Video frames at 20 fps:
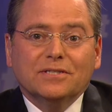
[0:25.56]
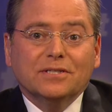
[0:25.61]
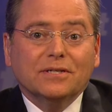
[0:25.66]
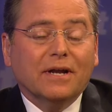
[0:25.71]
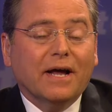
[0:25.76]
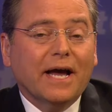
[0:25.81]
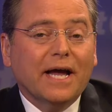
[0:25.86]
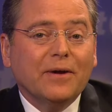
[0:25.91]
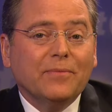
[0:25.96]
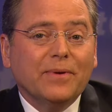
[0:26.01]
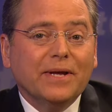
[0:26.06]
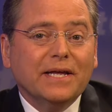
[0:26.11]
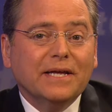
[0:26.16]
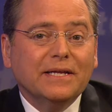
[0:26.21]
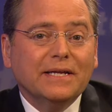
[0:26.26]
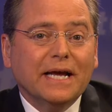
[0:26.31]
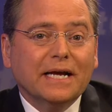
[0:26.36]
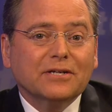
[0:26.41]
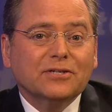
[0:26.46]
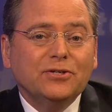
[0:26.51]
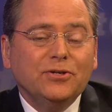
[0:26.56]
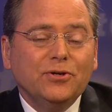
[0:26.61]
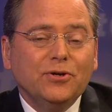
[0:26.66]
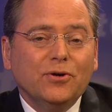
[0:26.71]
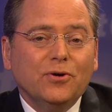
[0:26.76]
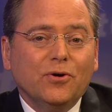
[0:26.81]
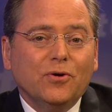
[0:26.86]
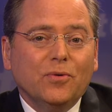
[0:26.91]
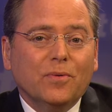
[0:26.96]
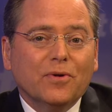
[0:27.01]
Tonight, we connect
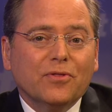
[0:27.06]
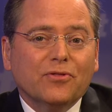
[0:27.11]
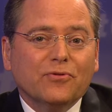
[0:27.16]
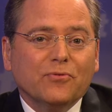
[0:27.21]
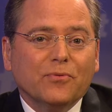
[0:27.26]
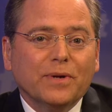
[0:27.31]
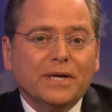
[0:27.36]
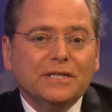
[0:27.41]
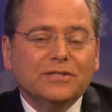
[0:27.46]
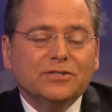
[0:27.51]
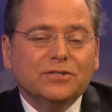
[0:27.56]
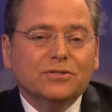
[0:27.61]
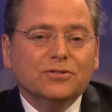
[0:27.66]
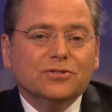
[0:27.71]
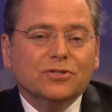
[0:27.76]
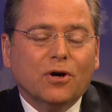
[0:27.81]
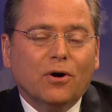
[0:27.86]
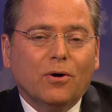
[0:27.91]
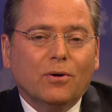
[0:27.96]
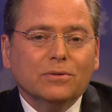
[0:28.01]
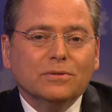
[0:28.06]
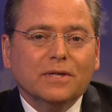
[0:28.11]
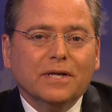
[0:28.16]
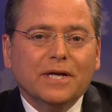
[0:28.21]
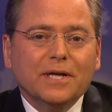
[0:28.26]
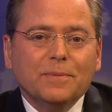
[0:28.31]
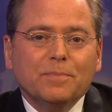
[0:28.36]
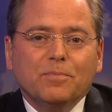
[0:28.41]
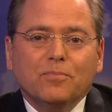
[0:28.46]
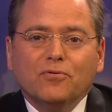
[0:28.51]
you with the region's
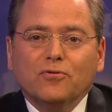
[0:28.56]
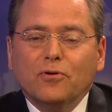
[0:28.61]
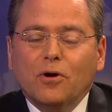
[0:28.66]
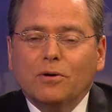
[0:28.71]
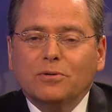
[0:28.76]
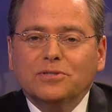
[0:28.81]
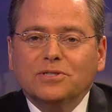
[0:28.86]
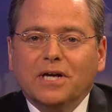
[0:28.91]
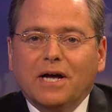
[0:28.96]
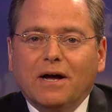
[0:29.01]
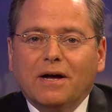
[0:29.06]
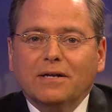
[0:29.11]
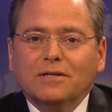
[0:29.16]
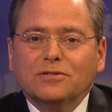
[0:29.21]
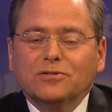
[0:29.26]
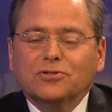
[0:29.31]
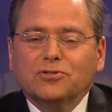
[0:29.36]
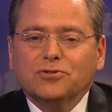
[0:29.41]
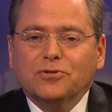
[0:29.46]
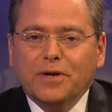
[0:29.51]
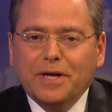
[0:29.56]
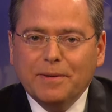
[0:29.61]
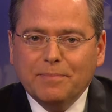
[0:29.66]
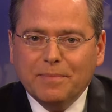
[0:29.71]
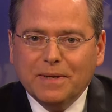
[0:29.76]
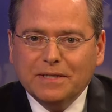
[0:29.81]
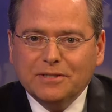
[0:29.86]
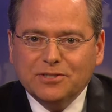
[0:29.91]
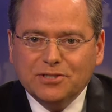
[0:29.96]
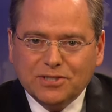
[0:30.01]
only proton
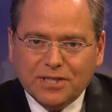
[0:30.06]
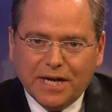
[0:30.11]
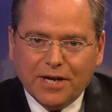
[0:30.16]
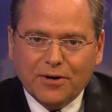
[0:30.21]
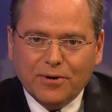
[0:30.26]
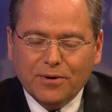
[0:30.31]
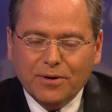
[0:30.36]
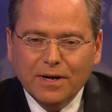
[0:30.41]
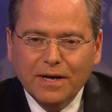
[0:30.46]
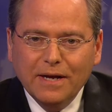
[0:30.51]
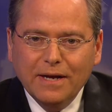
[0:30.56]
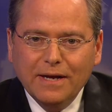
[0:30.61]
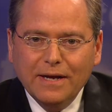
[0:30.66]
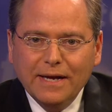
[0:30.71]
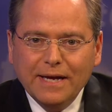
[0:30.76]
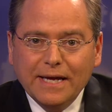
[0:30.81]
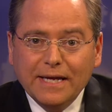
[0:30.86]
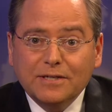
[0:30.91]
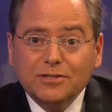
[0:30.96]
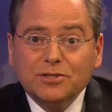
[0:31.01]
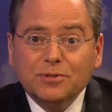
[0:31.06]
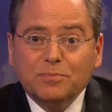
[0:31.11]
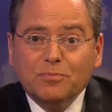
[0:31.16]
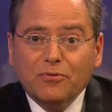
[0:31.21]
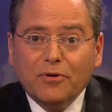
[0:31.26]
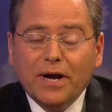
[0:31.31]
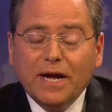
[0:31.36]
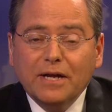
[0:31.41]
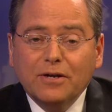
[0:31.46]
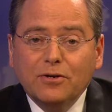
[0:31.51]
treatment center it is a
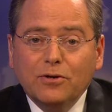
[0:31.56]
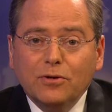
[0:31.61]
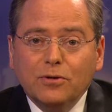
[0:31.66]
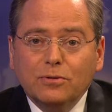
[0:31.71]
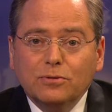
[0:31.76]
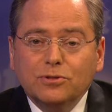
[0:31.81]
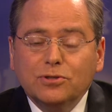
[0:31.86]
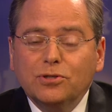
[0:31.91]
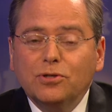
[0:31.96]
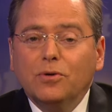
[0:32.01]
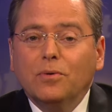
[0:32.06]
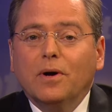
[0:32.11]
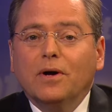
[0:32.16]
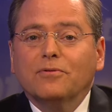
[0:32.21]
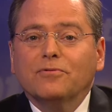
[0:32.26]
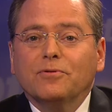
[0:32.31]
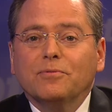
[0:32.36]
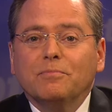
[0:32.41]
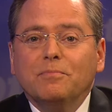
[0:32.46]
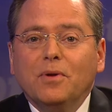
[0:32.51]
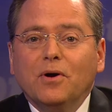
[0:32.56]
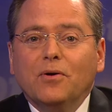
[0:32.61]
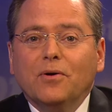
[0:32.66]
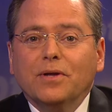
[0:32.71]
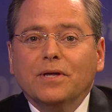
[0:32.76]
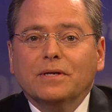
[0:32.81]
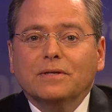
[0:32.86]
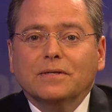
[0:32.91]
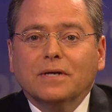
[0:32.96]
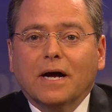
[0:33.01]
brand new $200
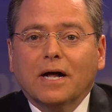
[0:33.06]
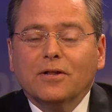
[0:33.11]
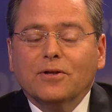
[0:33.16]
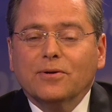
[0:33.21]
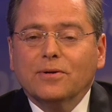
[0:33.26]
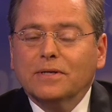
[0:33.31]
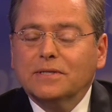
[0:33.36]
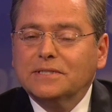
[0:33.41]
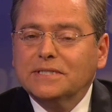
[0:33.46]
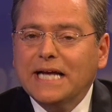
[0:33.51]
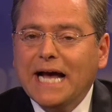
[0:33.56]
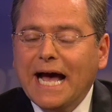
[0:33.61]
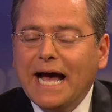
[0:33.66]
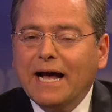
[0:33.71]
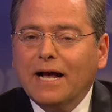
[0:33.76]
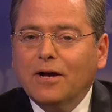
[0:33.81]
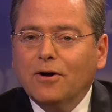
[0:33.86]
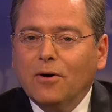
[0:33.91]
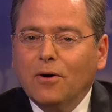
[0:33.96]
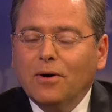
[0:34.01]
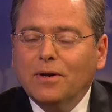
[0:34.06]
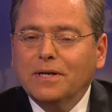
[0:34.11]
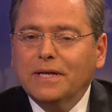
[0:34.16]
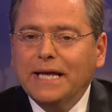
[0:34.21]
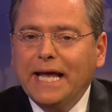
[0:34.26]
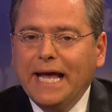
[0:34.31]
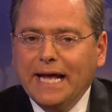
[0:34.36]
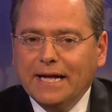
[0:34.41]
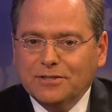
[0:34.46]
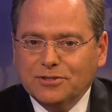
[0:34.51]
million attack on
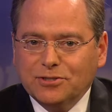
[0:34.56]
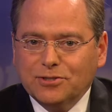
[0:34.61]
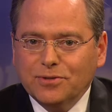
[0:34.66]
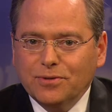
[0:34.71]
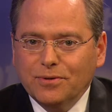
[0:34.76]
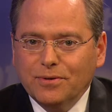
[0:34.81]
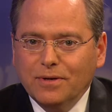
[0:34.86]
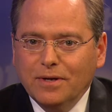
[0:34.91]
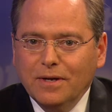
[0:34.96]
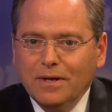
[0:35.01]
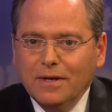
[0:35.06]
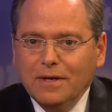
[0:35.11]
cancer.